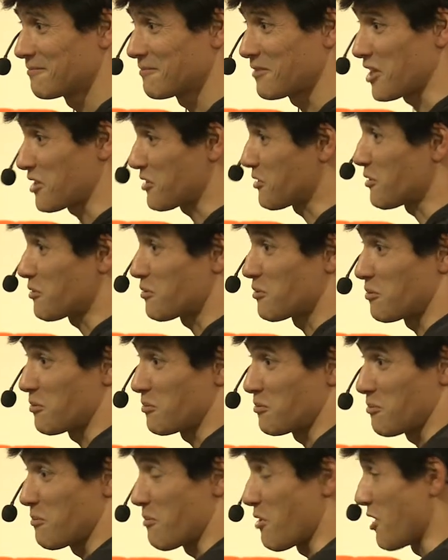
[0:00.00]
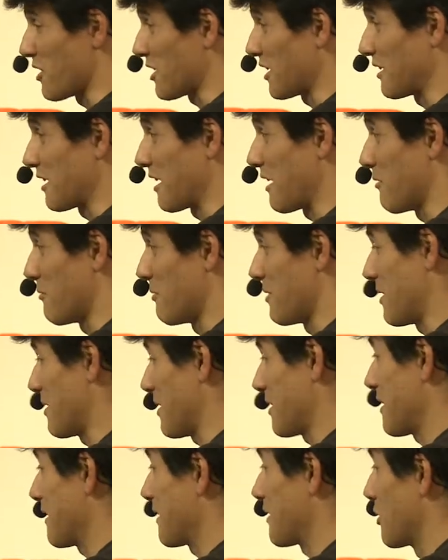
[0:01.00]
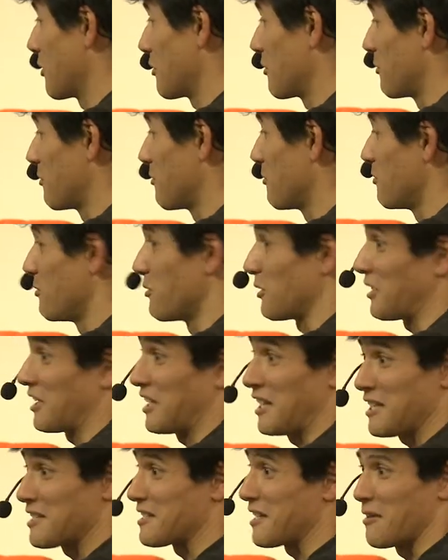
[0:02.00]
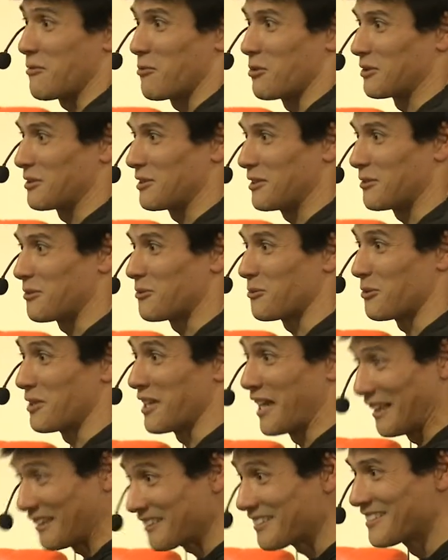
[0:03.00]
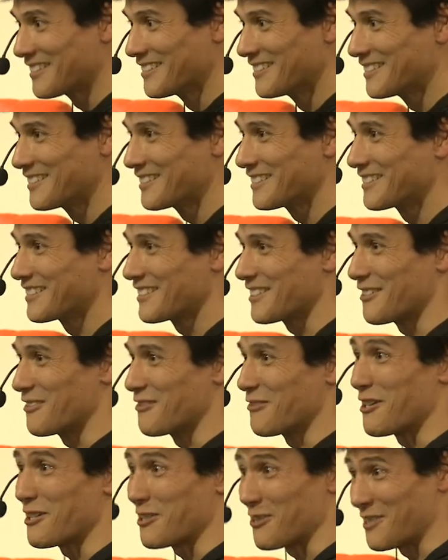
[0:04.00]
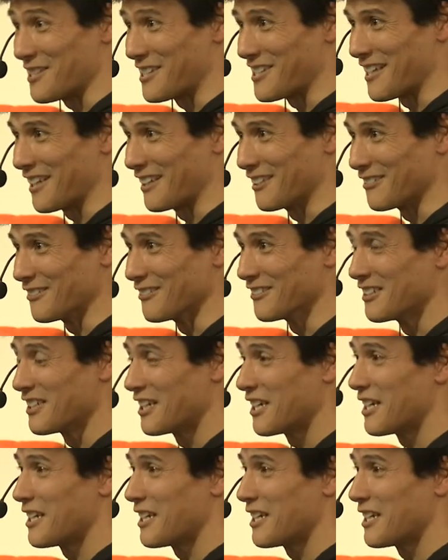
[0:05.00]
That's not the market that's not the kids I wanted to get, as a designer.